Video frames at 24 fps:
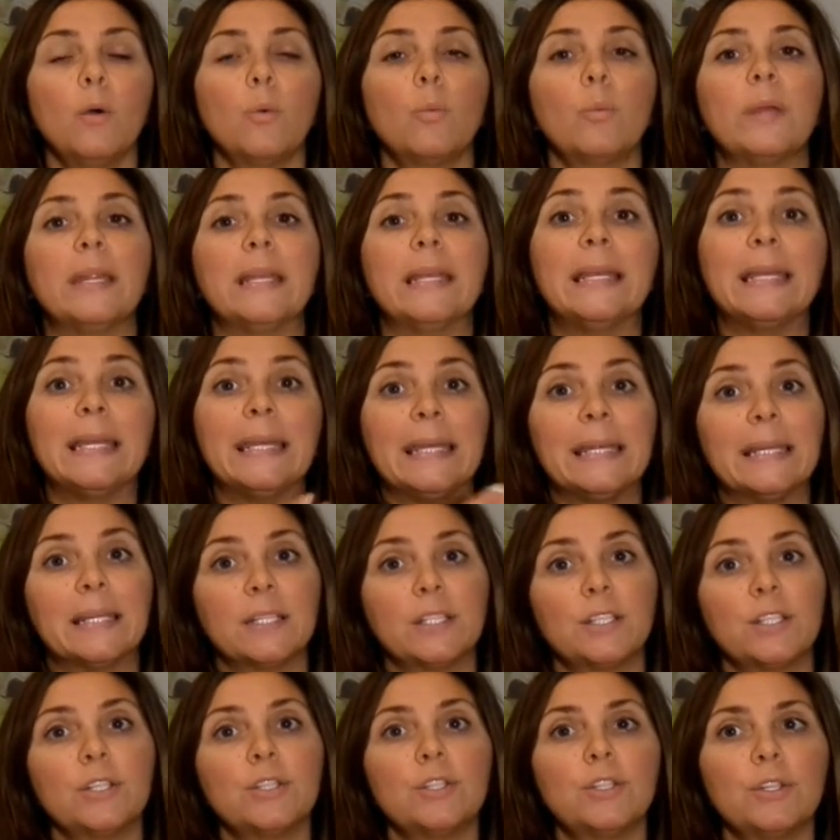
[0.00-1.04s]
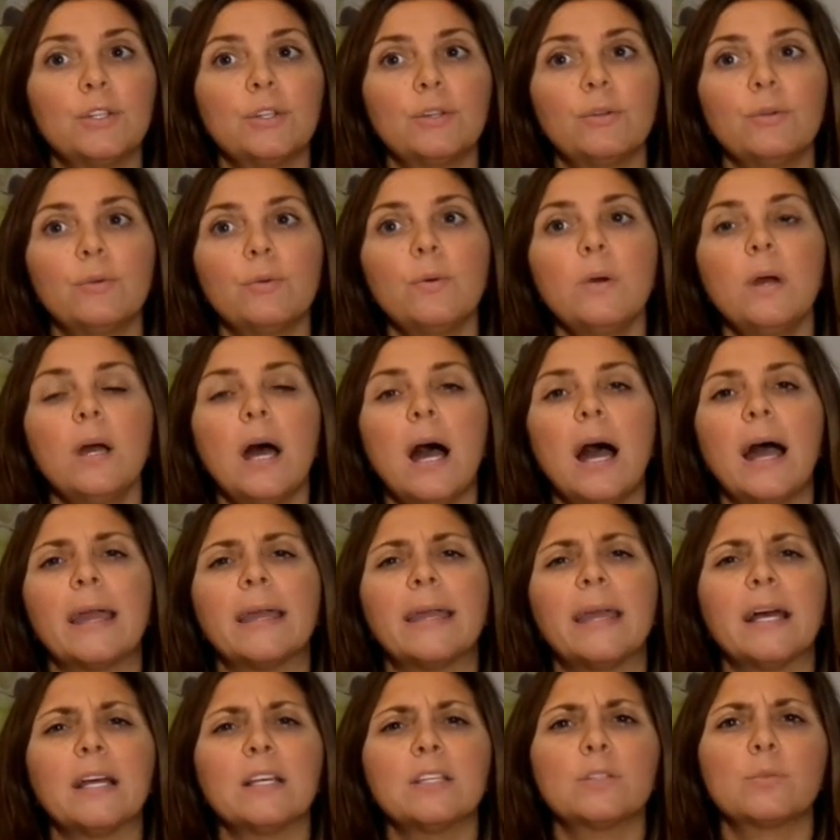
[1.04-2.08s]
we needed to do. I
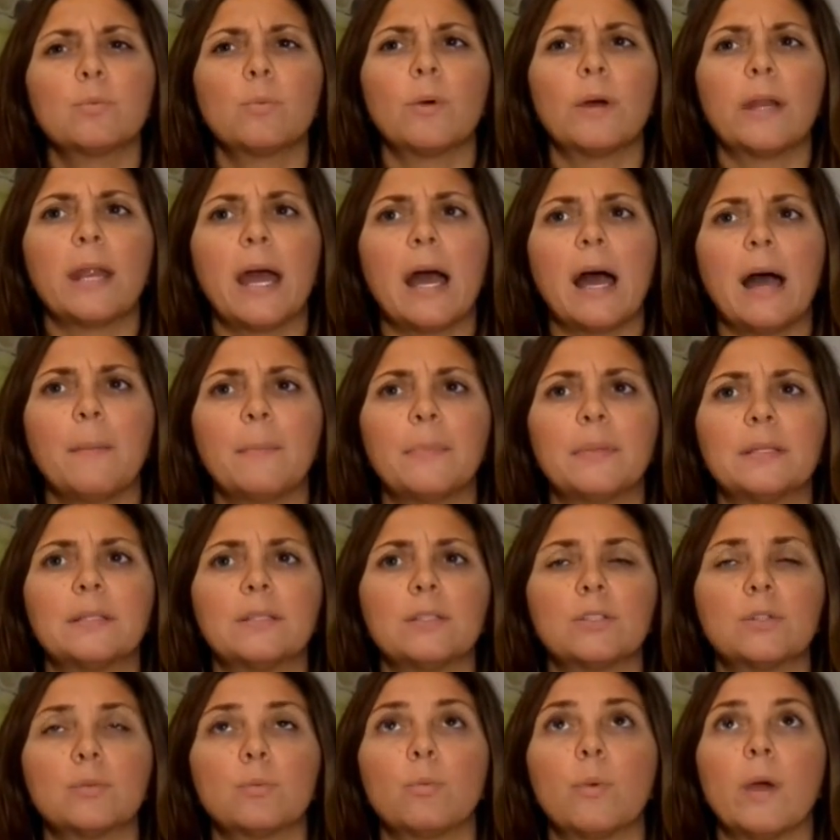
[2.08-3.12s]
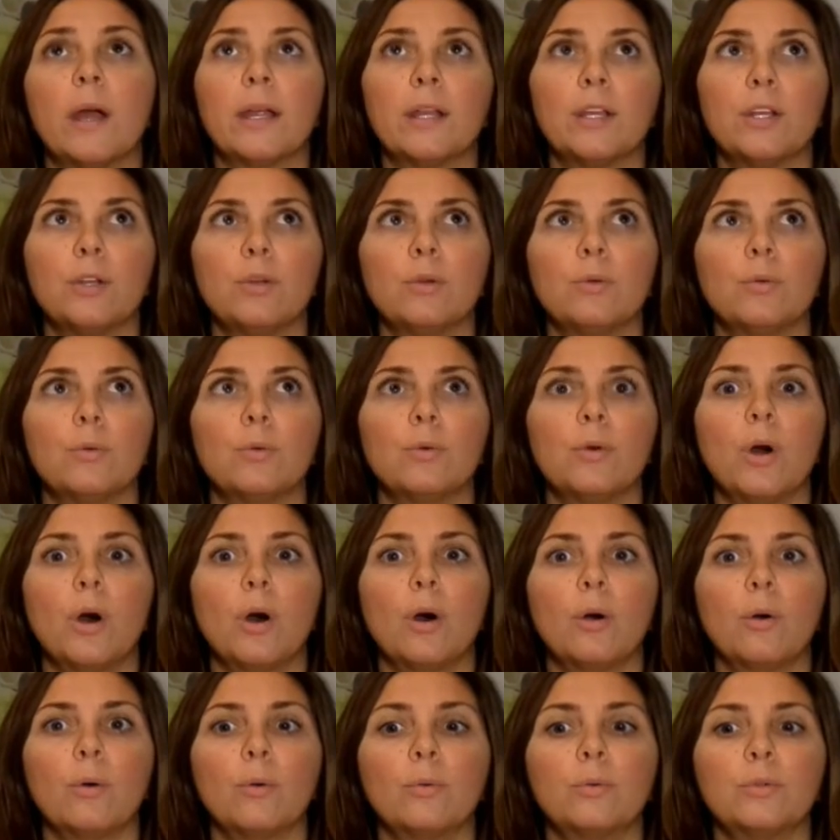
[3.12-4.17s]
guess what happens when you
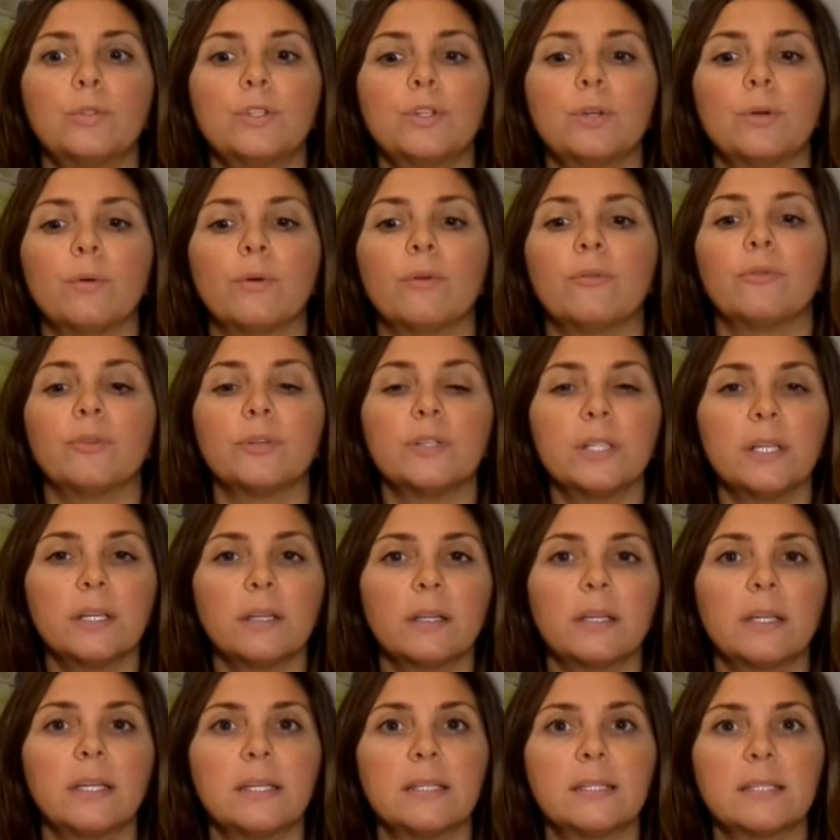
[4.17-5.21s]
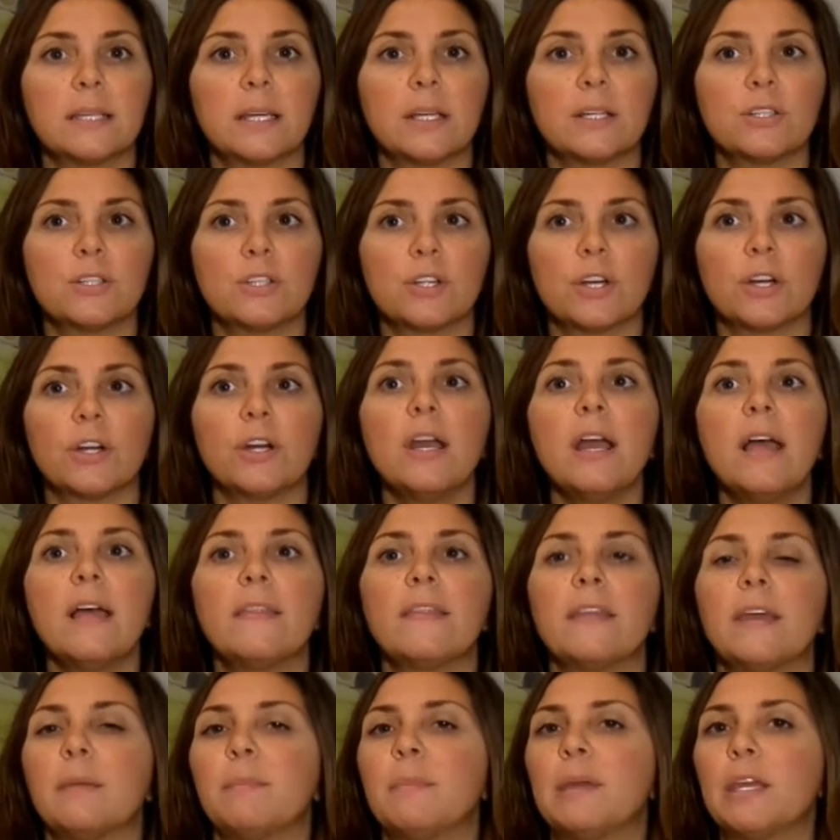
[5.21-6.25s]
go to a fertility center,
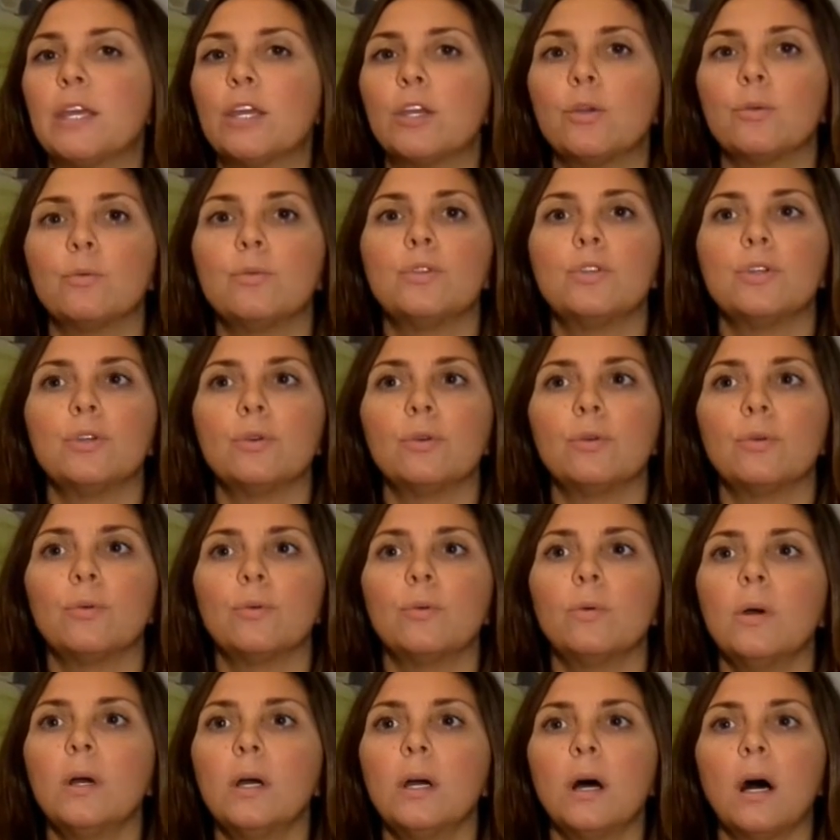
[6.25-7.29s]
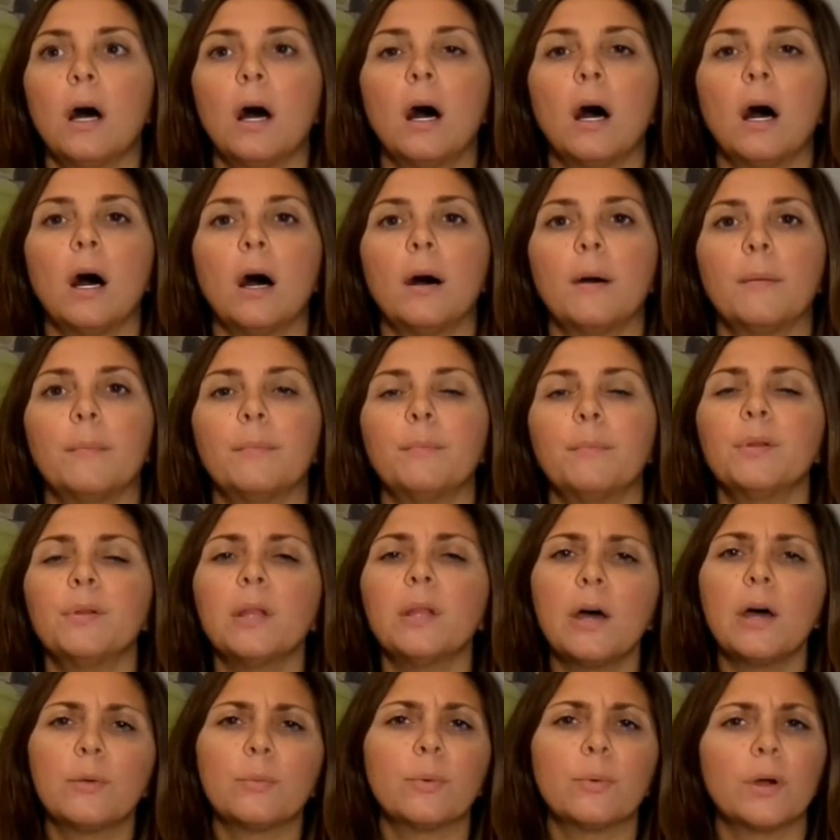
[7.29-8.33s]
they make you do
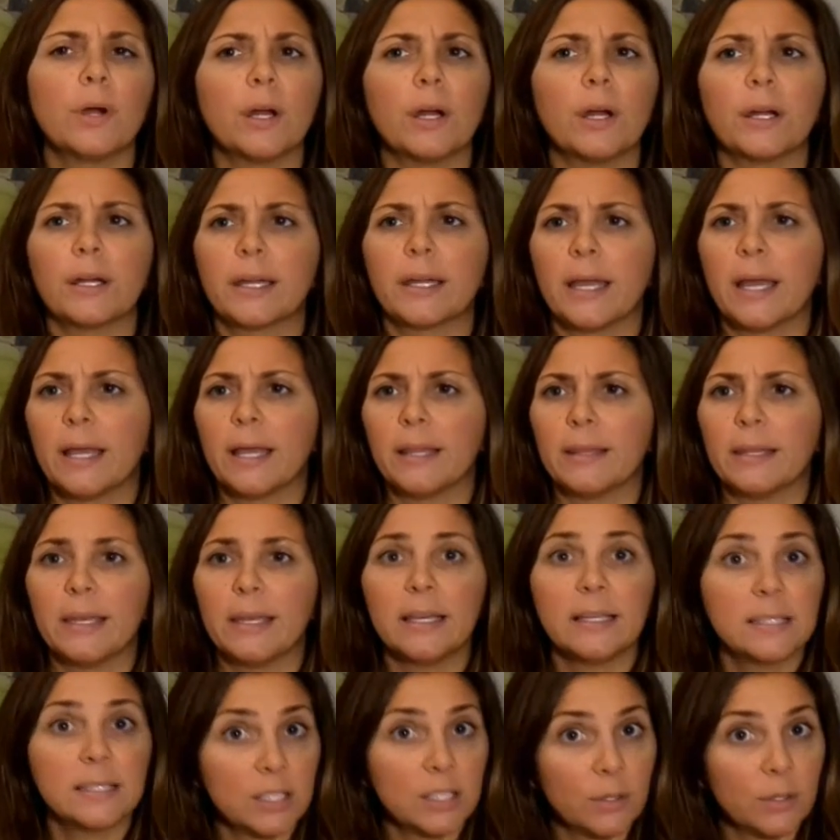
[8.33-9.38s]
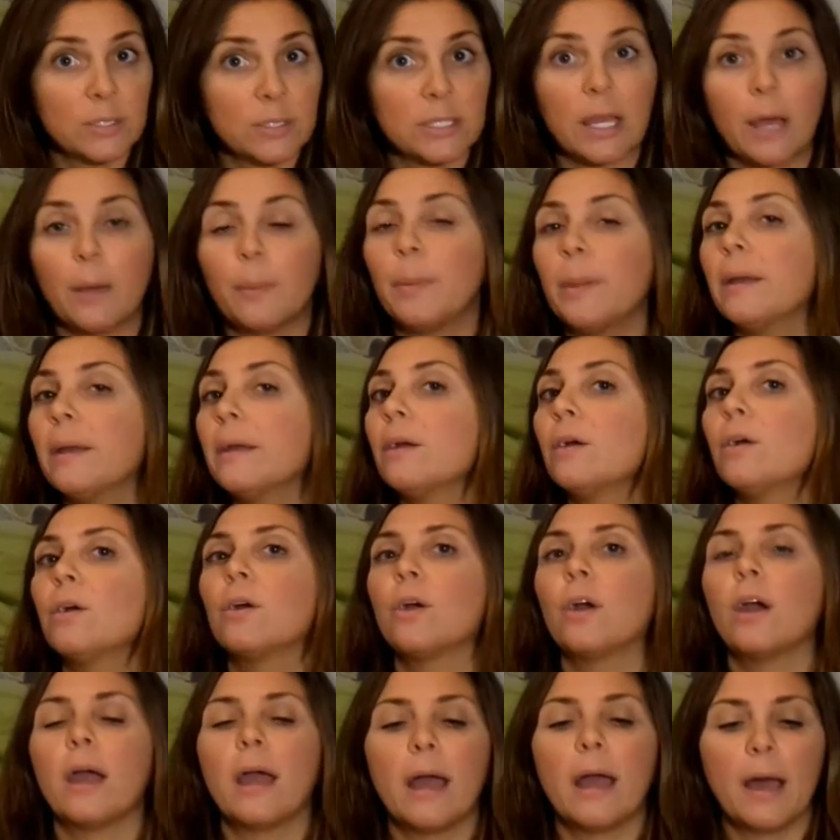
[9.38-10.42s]
blood work and the
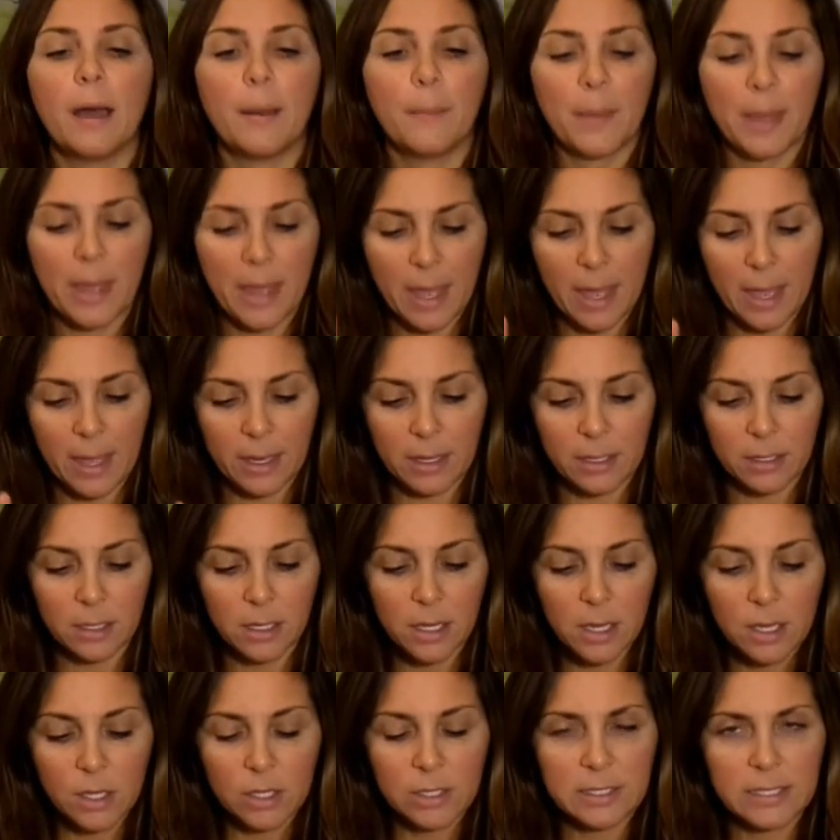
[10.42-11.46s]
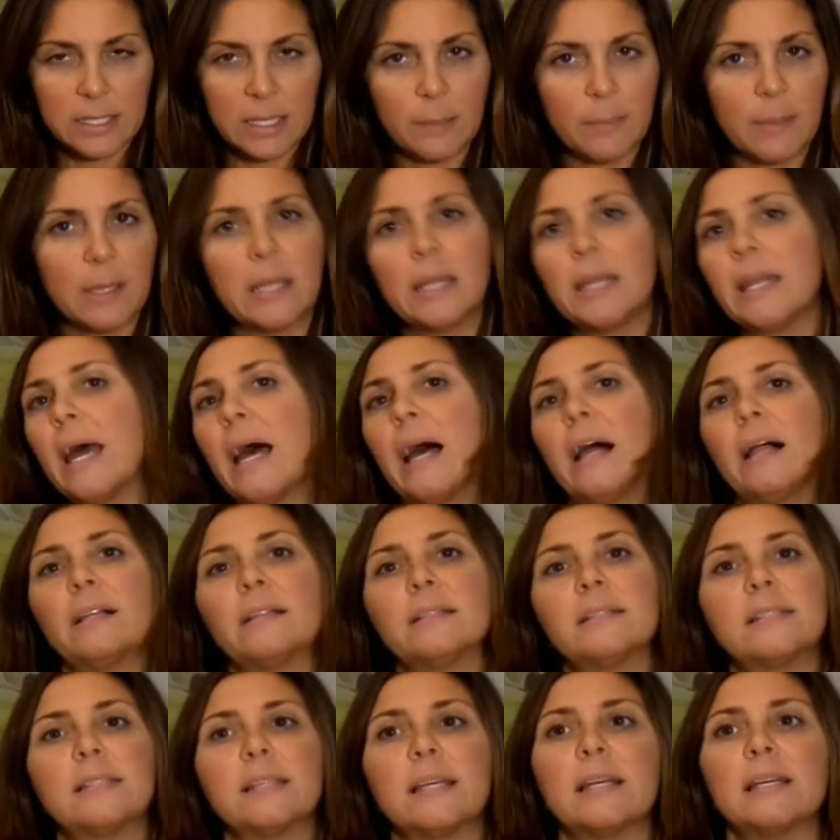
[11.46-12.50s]
histosalpingogram and semen
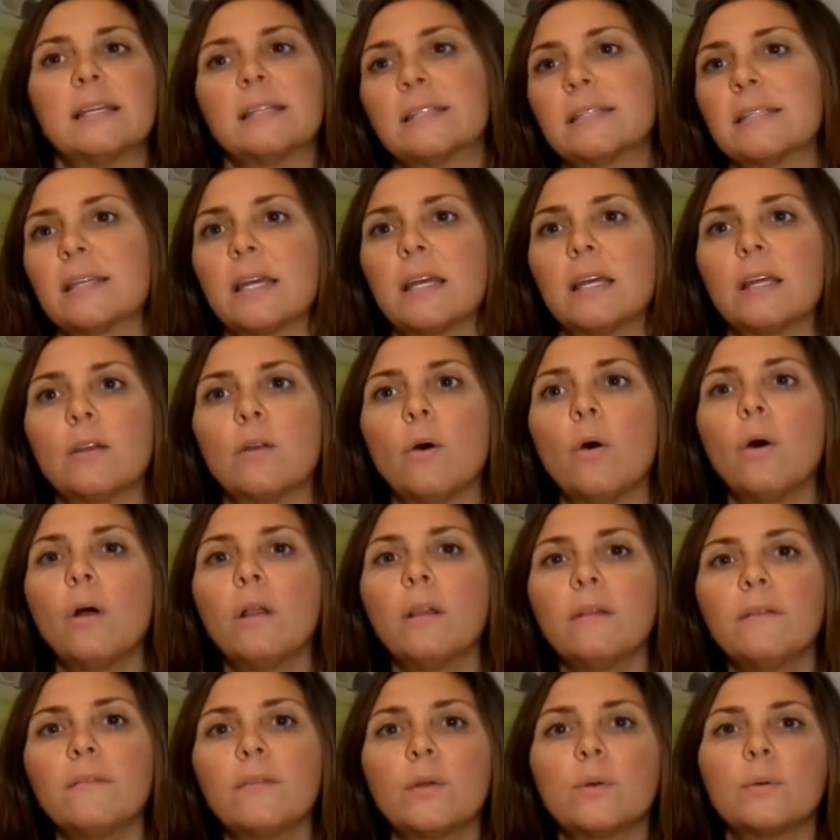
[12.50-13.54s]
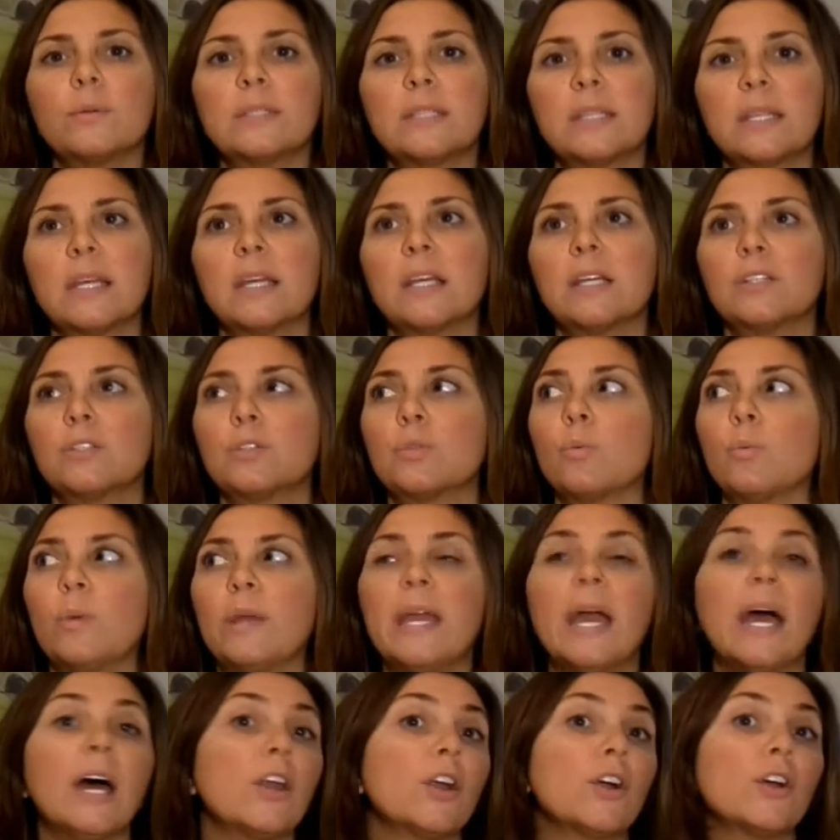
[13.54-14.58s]
analysis, and all of those things
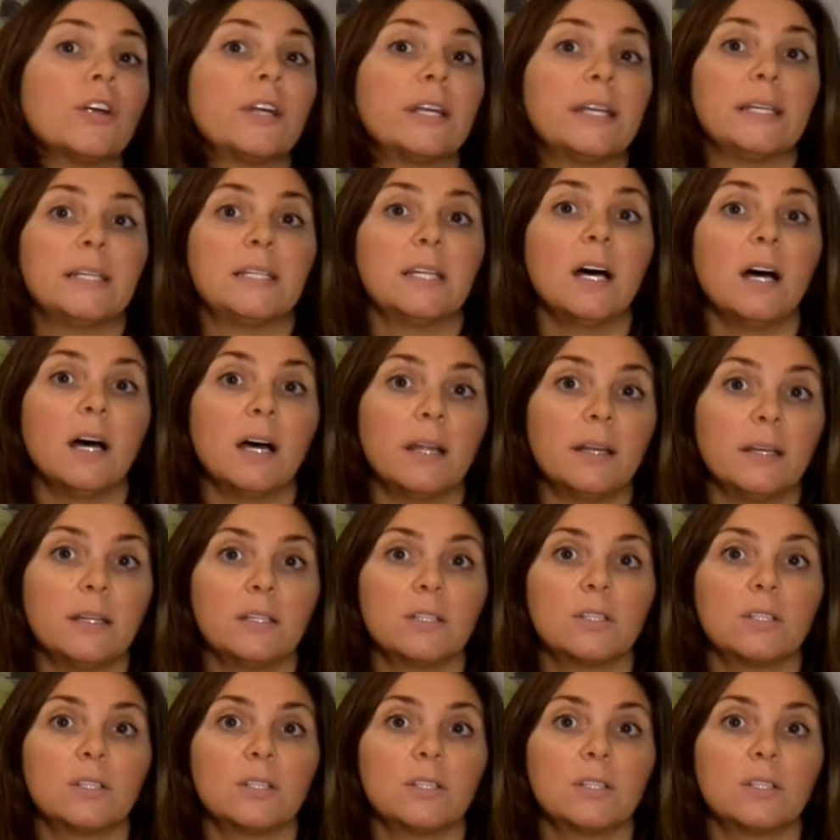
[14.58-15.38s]
we had already done.